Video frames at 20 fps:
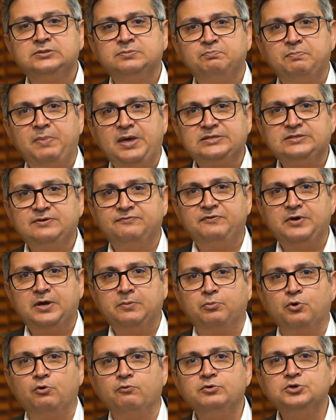
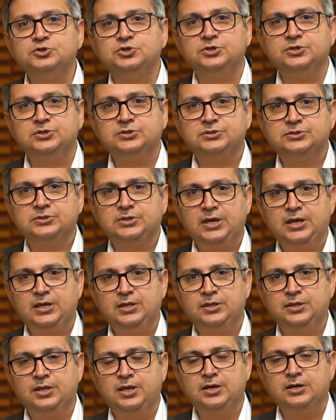specific provisions
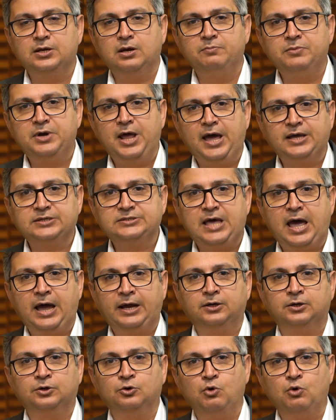in the Income Tax Act